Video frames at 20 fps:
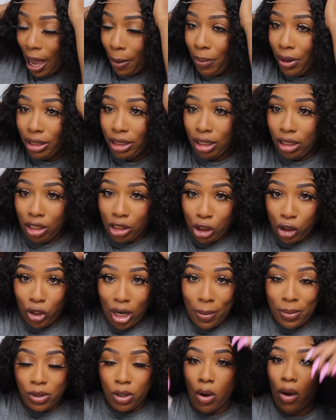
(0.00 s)
I put the little
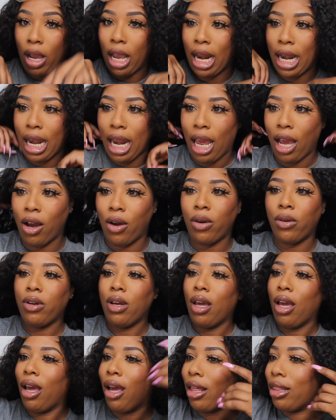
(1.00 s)
straps on, and now
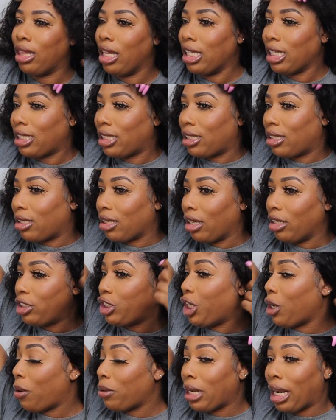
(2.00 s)

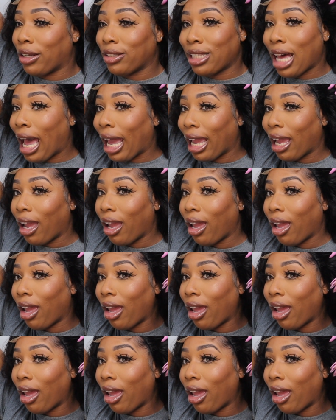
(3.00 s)
she on there tight.